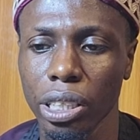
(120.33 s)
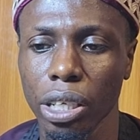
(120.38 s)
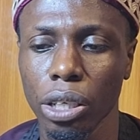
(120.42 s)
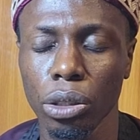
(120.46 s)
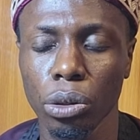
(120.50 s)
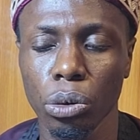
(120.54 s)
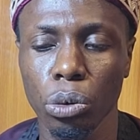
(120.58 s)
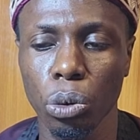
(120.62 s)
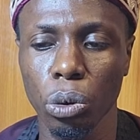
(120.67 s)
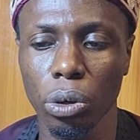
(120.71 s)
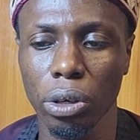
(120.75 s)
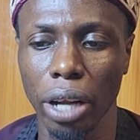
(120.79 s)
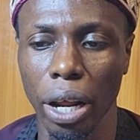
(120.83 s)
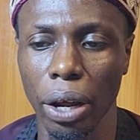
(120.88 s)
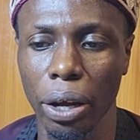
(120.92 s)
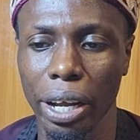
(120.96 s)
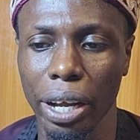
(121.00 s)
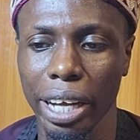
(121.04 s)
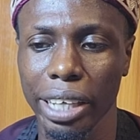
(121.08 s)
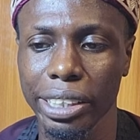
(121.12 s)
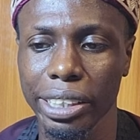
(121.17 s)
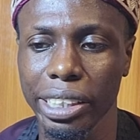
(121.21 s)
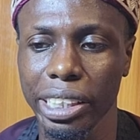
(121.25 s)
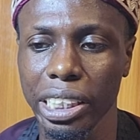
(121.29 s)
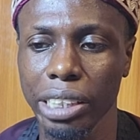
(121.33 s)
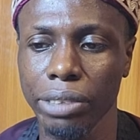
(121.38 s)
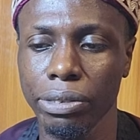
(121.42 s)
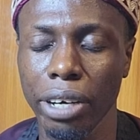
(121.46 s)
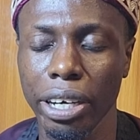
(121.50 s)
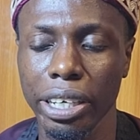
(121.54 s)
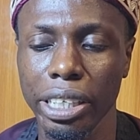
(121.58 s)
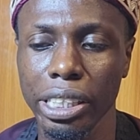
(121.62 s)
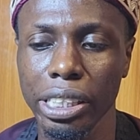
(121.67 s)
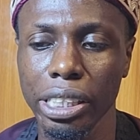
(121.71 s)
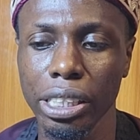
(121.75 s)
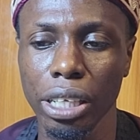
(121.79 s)
is going to look like. You can see it's
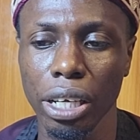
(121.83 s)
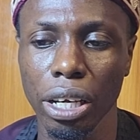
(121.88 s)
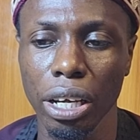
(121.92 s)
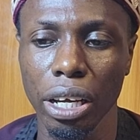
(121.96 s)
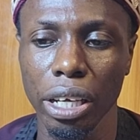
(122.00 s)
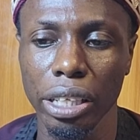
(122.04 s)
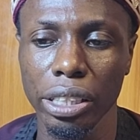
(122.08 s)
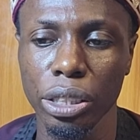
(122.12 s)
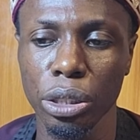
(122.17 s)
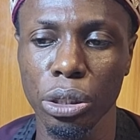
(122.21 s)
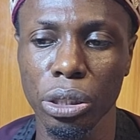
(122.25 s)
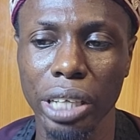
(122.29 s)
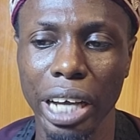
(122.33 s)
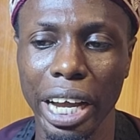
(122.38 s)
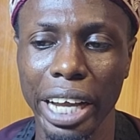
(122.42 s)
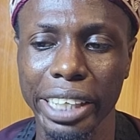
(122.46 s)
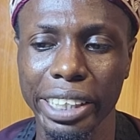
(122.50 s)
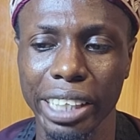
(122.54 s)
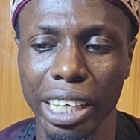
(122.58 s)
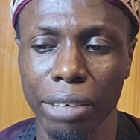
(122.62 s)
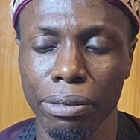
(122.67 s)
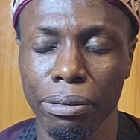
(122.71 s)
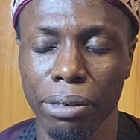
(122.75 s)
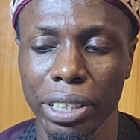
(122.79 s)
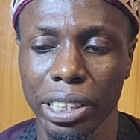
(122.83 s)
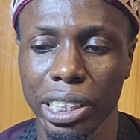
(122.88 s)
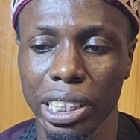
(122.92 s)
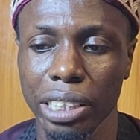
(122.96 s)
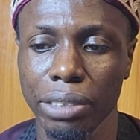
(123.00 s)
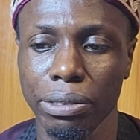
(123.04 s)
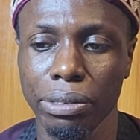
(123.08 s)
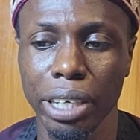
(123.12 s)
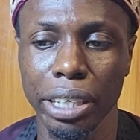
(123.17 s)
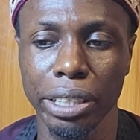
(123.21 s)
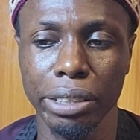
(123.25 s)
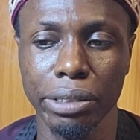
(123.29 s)
very user interface
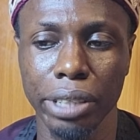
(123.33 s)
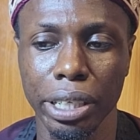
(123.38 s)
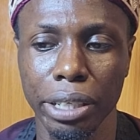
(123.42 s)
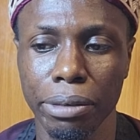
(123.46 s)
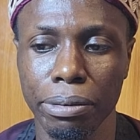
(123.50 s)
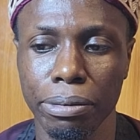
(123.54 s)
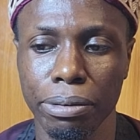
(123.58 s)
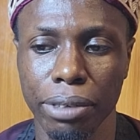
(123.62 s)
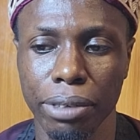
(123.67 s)
is very